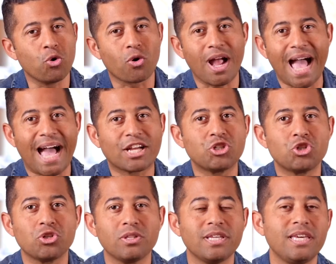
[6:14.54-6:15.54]
are
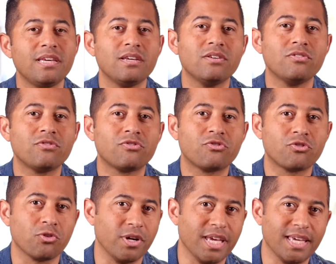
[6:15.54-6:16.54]
actually
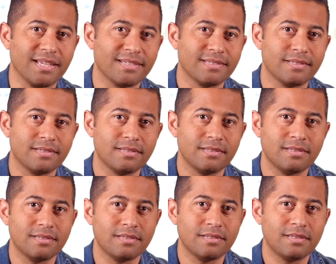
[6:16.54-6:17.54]
free.
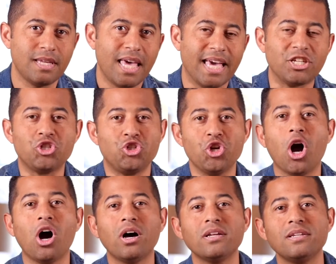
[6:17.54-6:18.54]
As
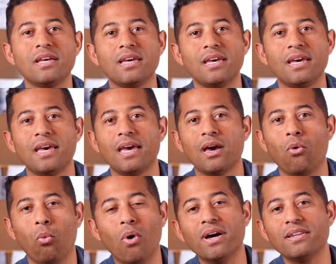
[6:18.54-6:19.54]
John,
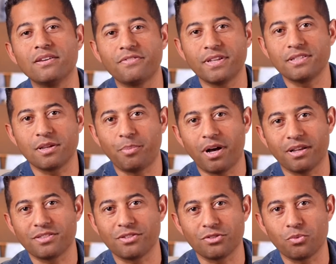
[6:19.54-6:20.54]
one of his
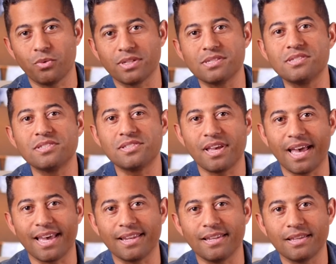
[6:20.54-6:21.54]
apostles, once
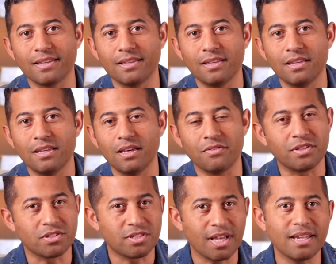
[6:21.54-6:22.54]
said, if the
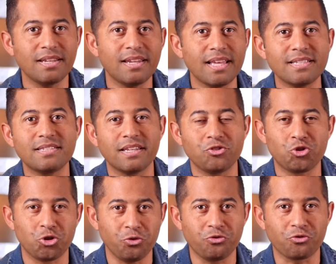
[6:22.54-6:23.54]
Son has
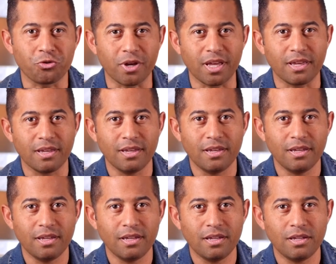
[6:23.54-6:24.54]
set you free,
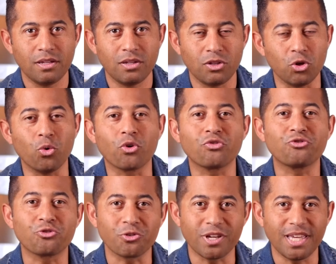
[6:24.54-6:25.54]
you are
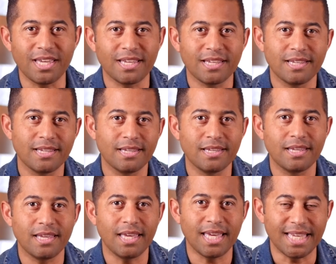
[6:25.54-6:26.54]
free
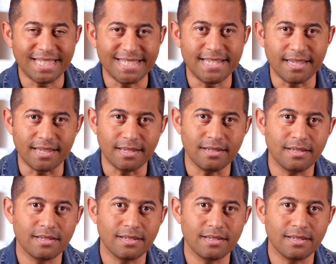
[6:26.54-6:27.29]
indeed.